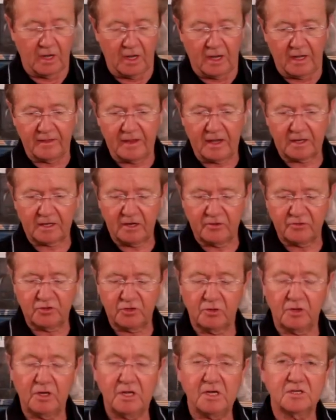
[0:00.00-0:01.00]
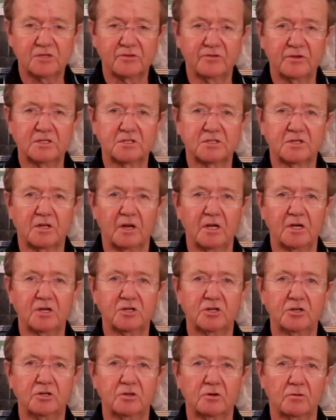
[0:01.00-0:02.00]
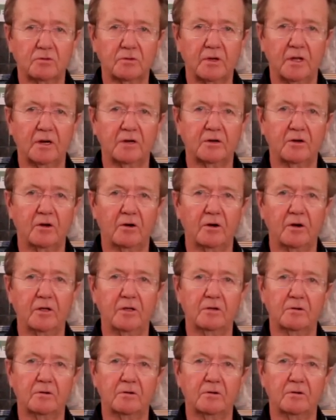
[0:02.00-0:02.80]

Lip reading: and that gives you an ease of installation. You don't get it dirty.